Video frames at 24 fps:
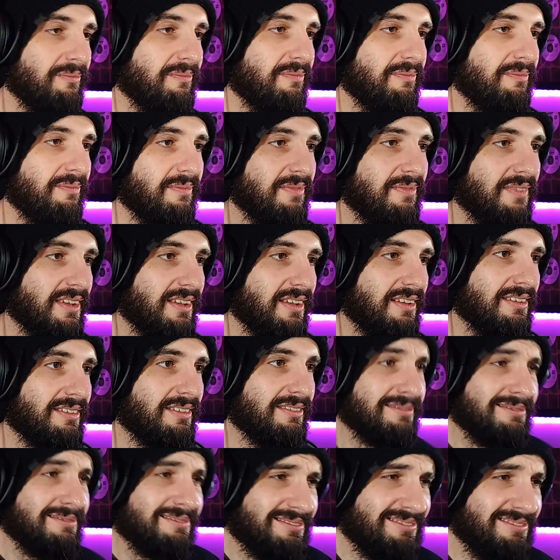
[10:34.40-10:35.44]
People I
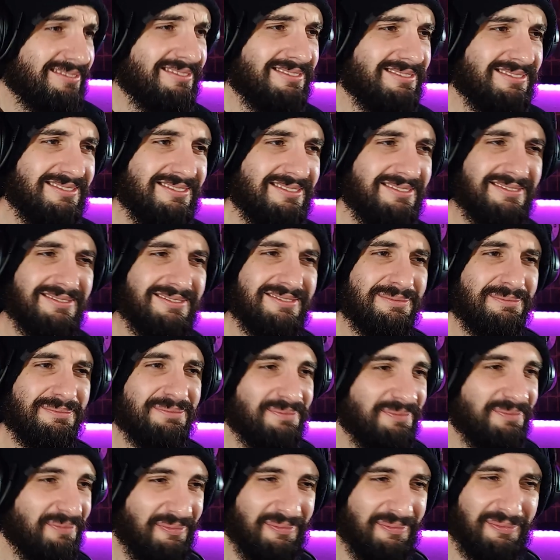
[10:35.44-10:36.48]
don't really
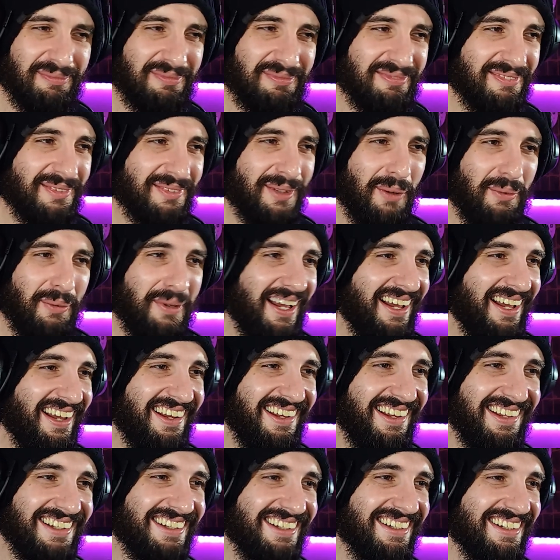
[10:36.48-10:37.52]
like.
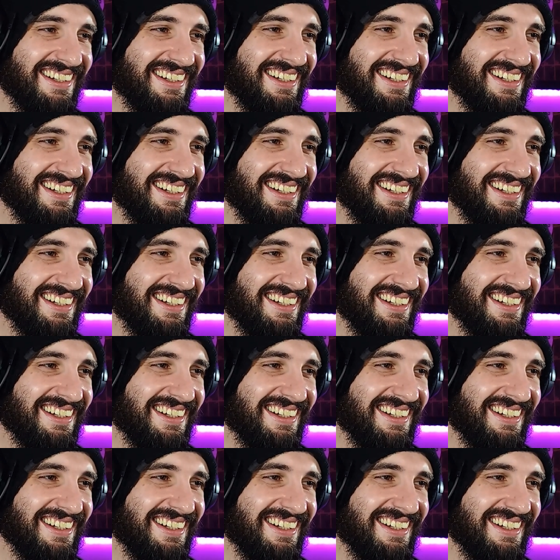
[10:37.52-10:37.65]
Okay.